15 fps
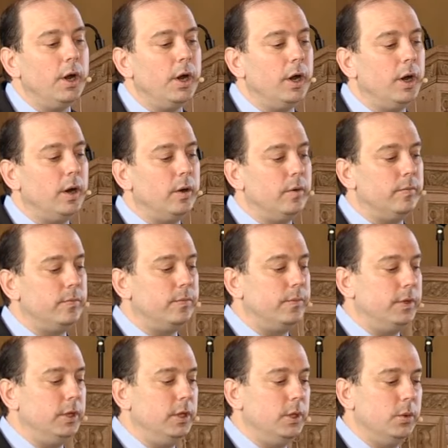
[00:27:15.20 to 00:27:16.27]
of,
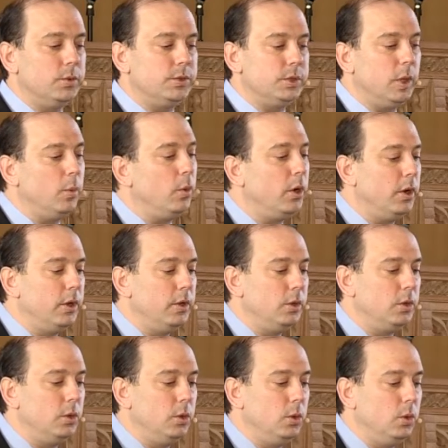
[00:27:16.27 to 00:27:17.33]
you know, someone
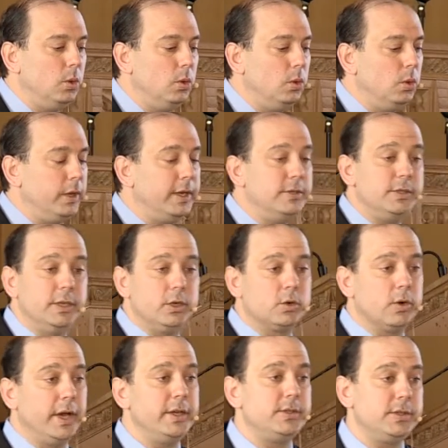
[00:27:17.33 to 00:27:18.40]
who is in
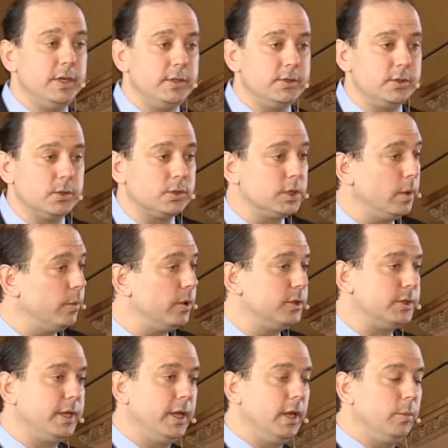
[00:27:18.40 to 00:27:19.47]
crisis or someone
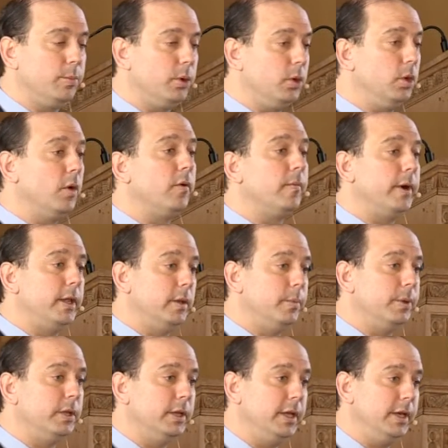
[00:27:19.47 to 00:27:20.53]
who's getting pulled over by the
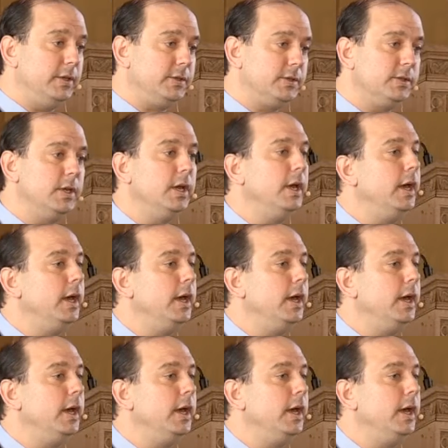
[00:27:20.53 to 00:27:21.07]
police,